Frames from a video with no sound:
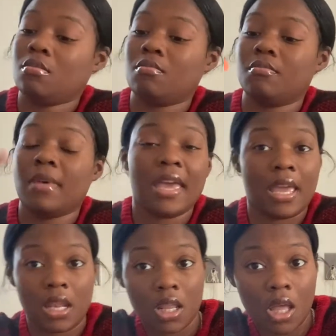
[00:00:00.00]
made
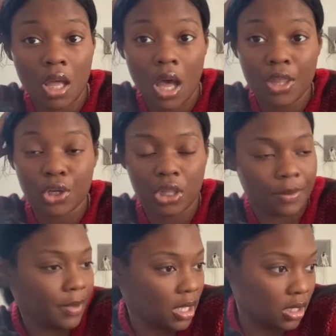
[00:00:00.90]
other
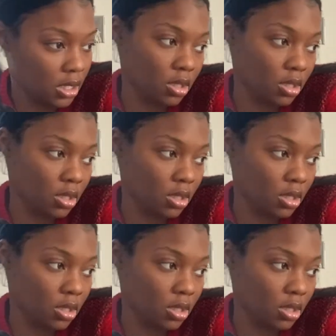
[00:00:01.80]
clip-ins